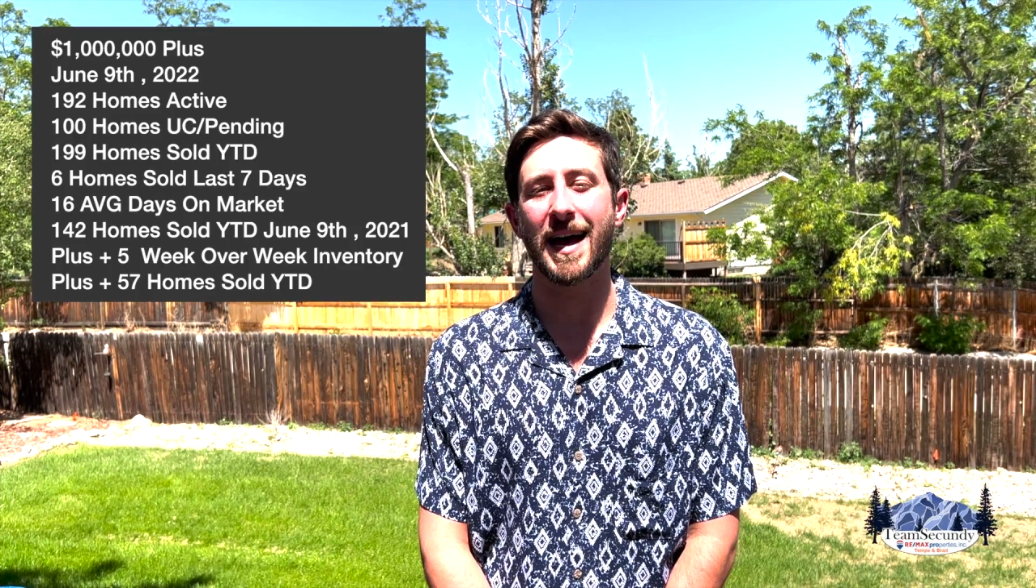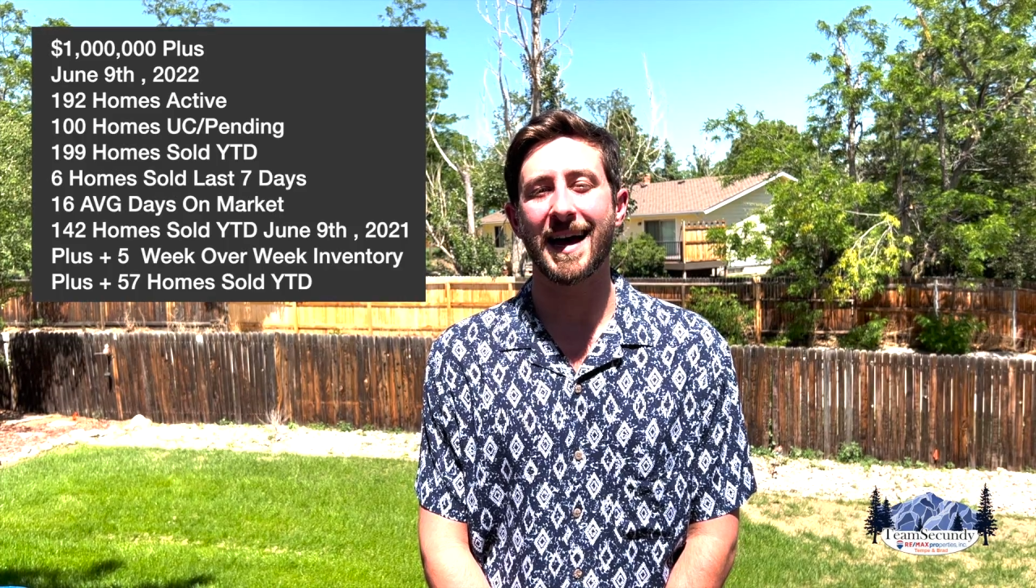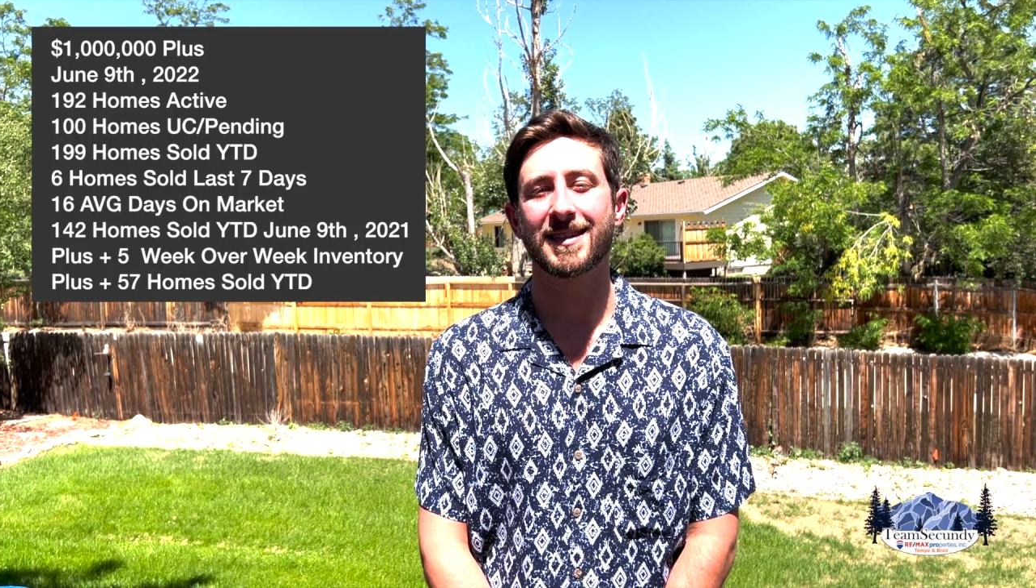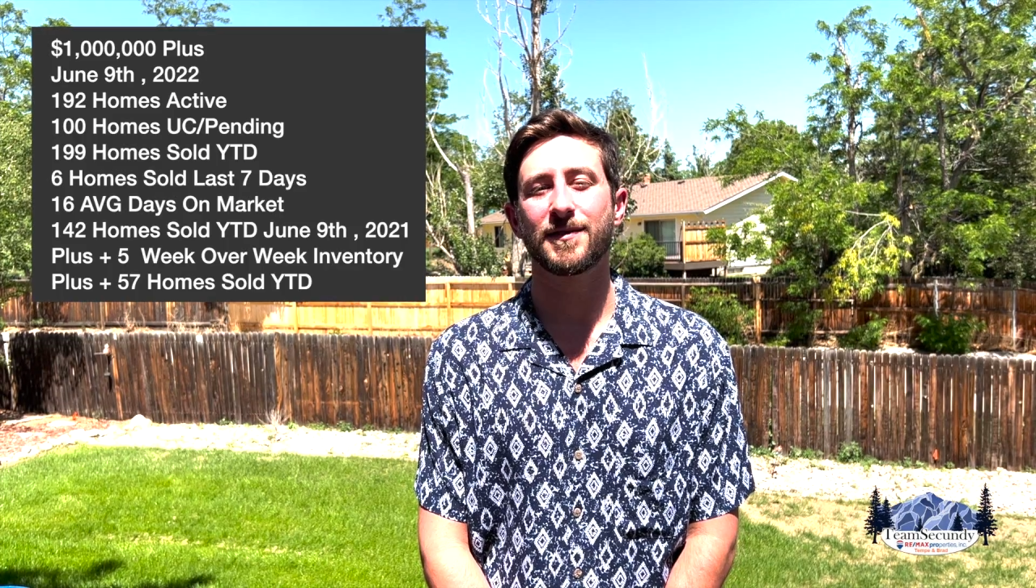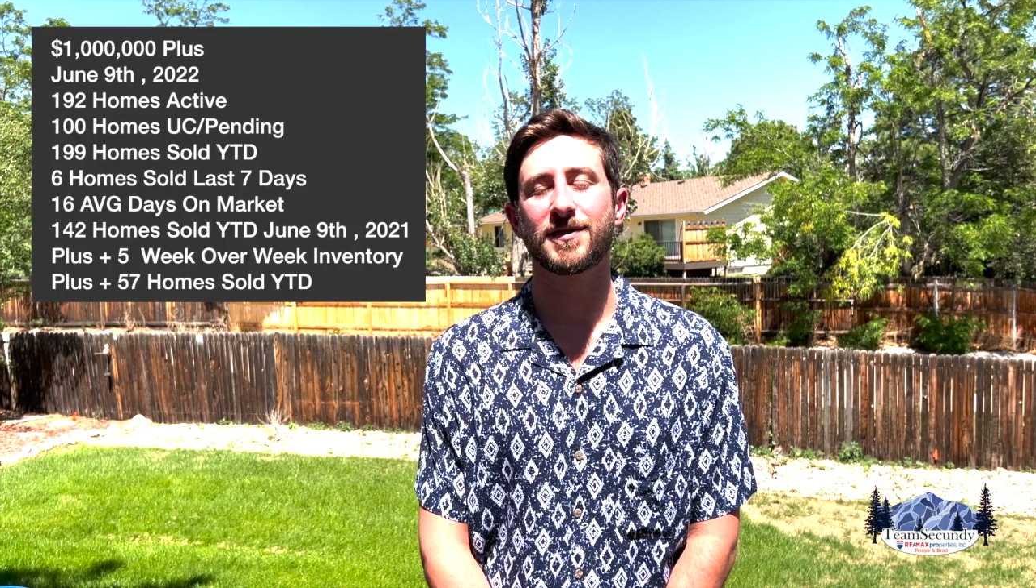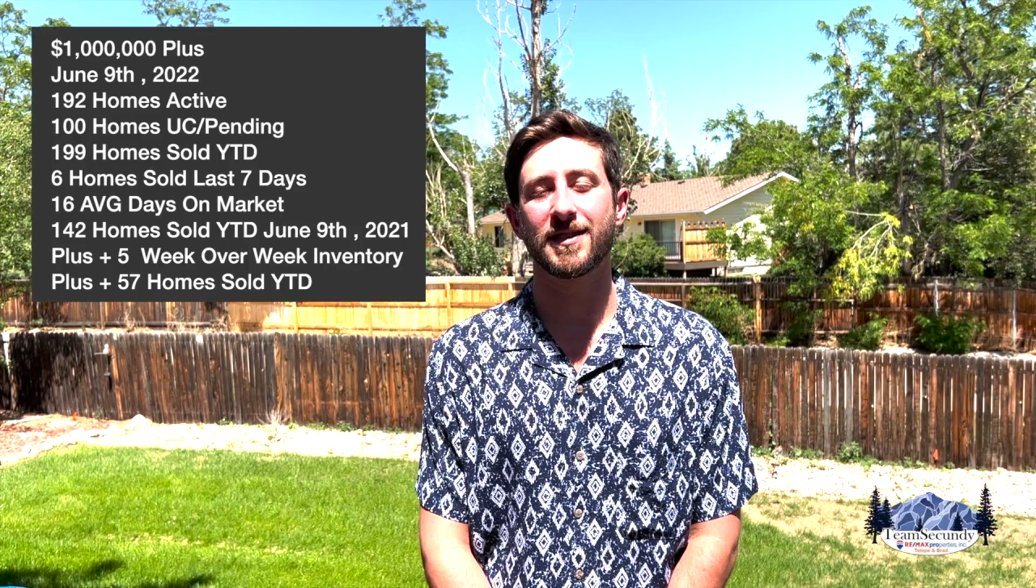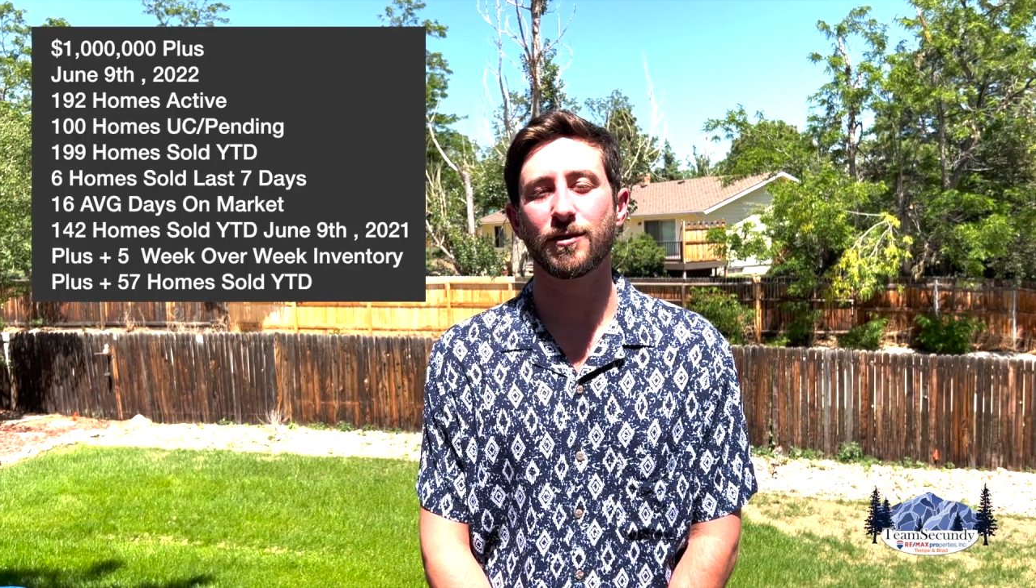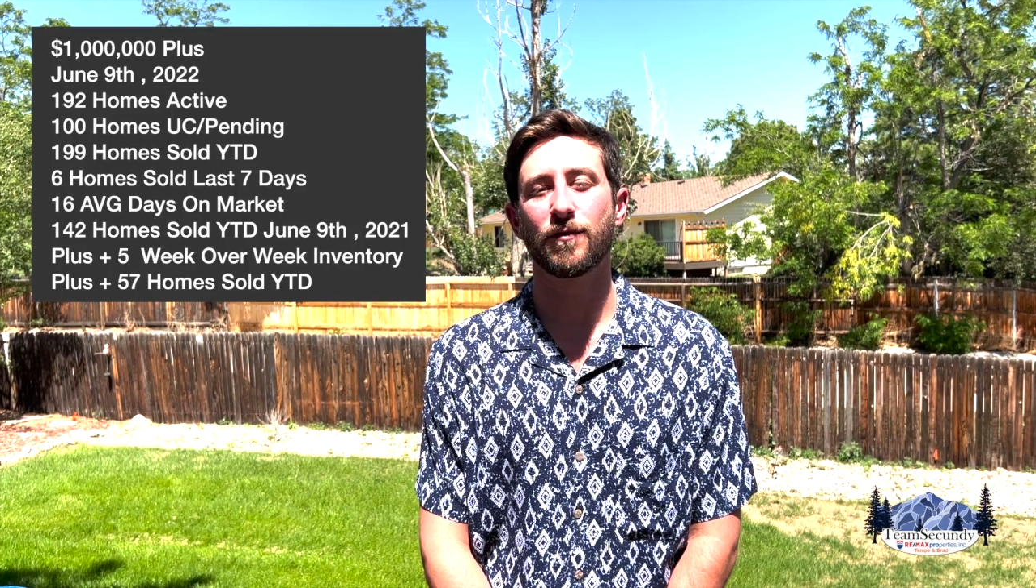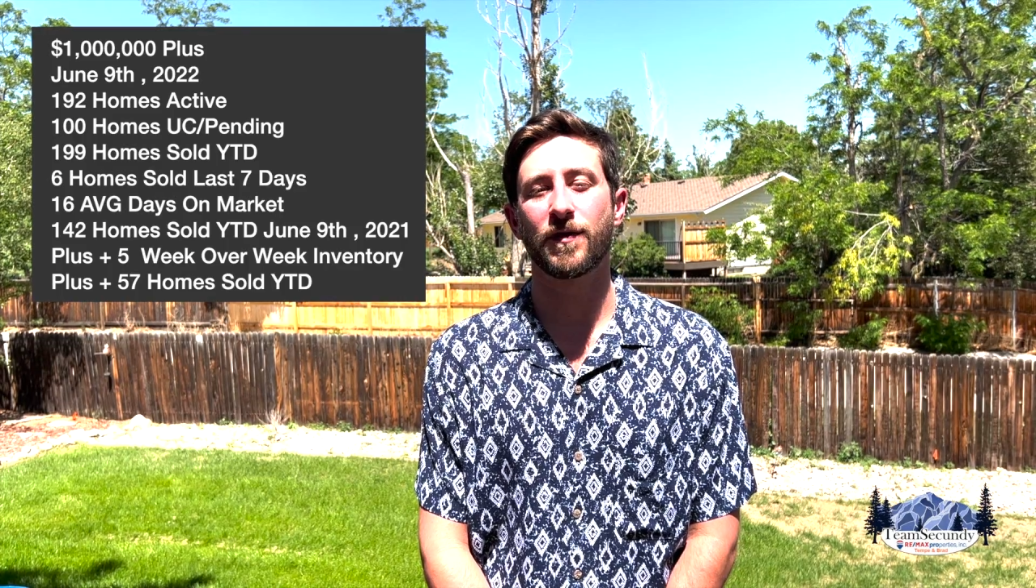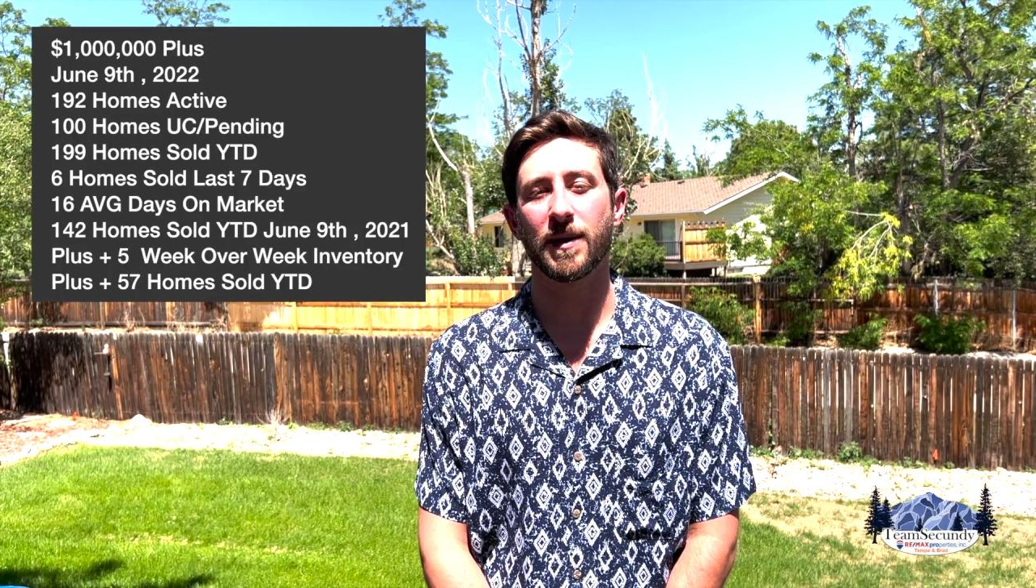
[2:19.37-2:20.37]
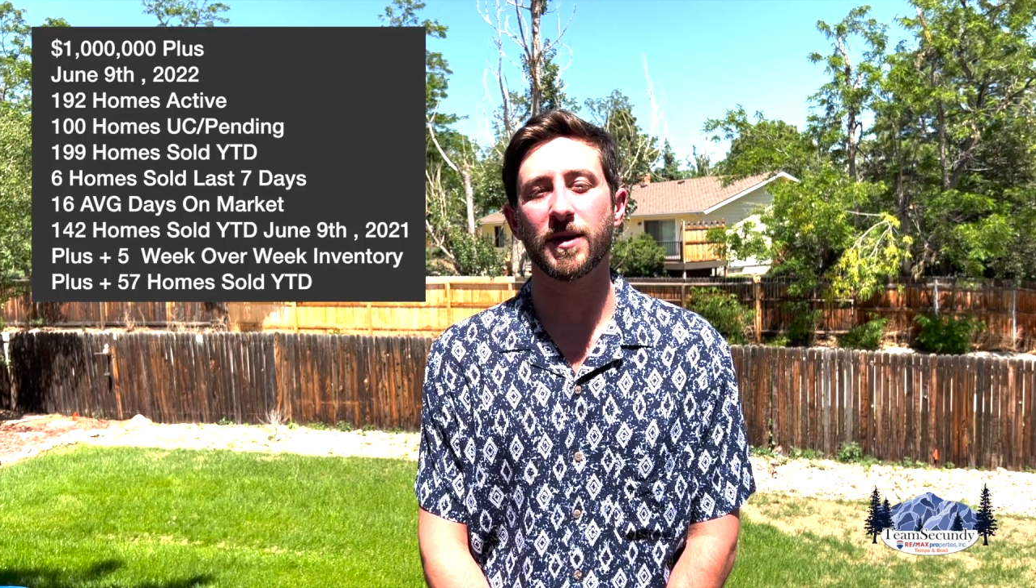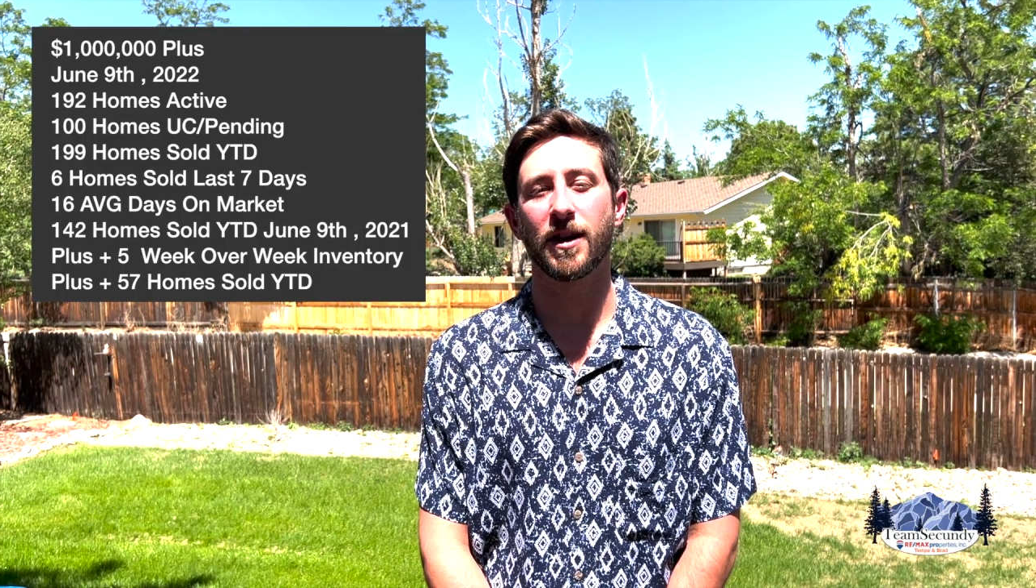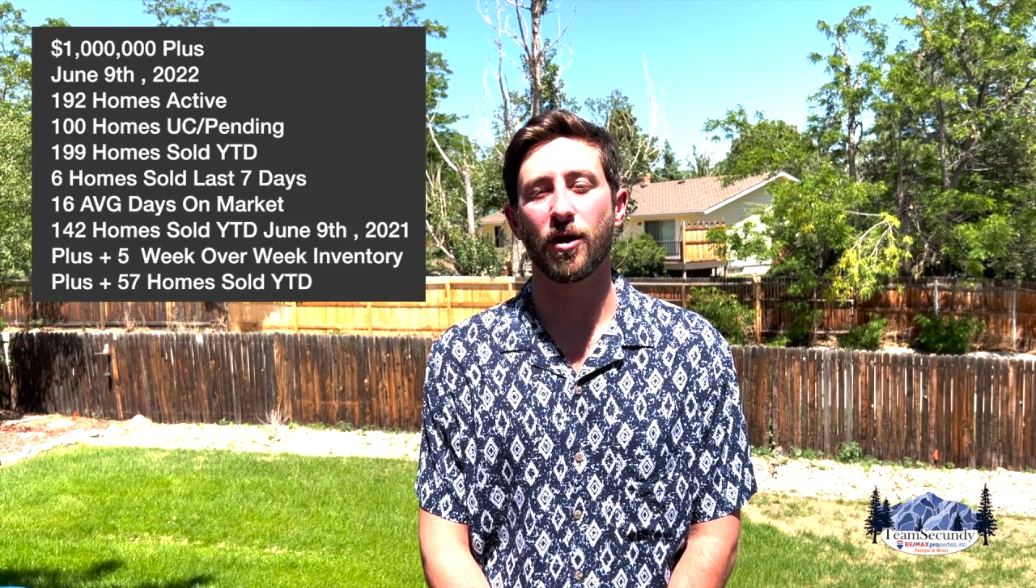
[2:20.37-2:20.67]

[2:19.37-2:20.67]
active single-family